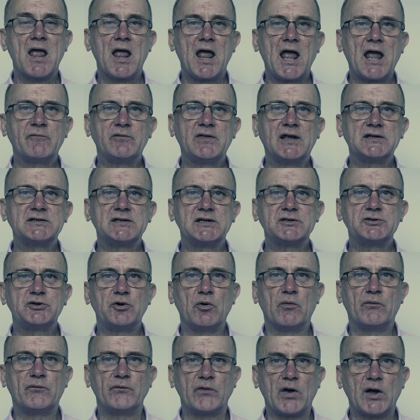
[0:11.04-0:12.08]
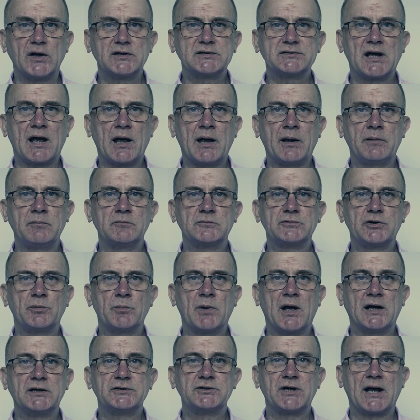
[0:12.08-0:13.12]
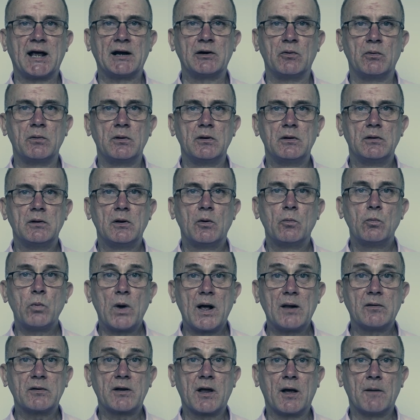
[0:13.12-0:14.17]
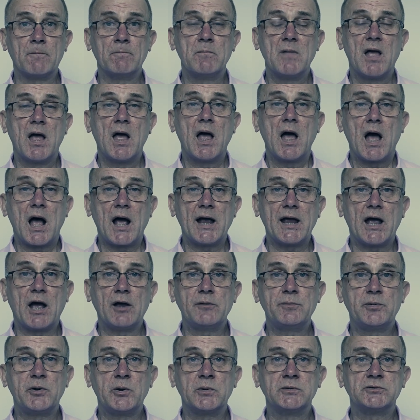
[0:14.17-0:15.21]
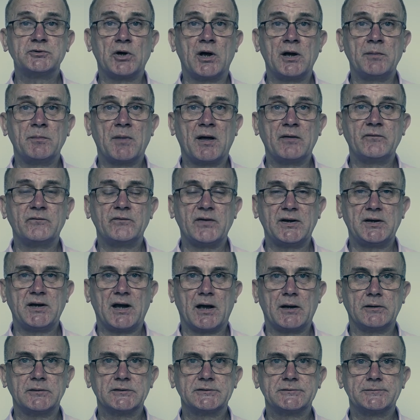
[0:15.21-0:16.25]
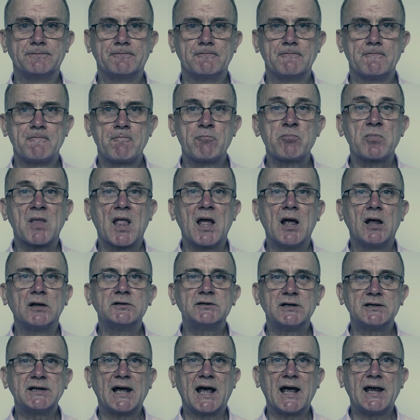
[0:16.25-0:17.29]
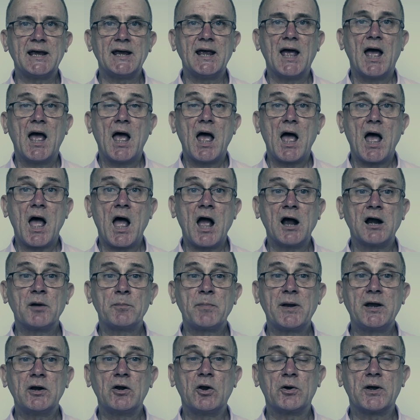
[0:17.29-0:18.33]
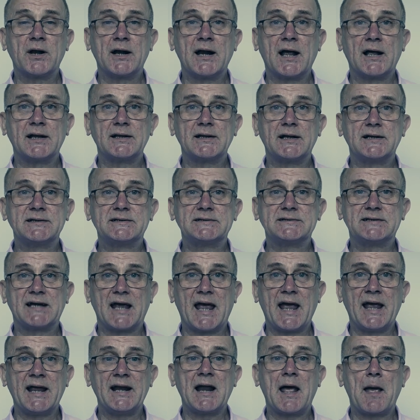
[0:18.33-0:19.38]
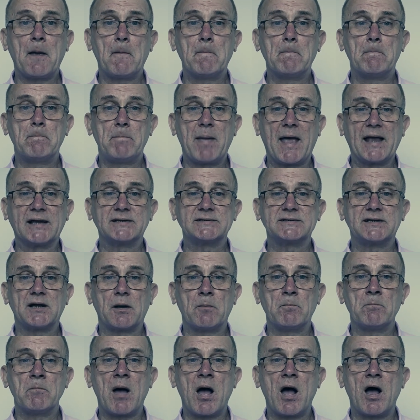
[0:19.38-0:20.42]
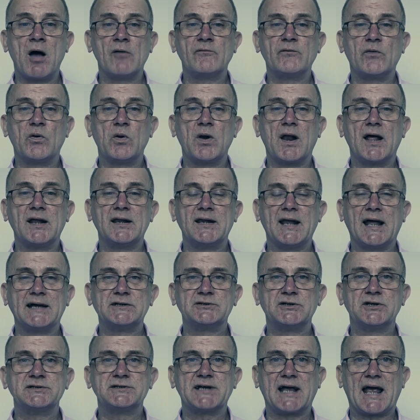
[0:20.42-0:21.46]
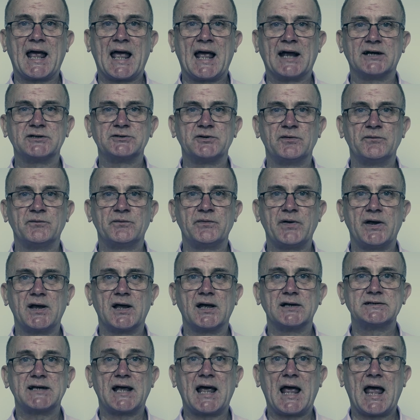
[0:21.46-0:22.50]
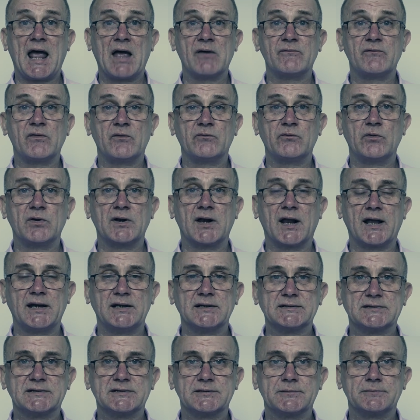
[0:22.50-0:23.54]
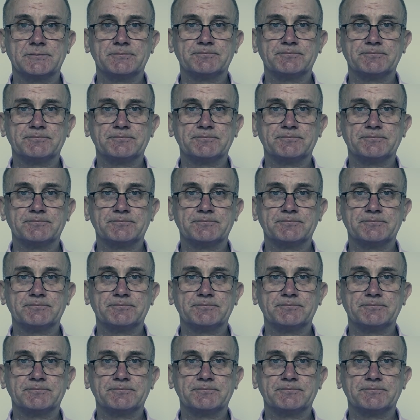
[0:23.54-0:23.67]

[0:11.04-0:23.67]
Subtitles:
If this is your first time to my channel, welcome. I hope you enjoy my videos. Today I'm going to be looking at the 10 best Marvel Legends action figures ever released.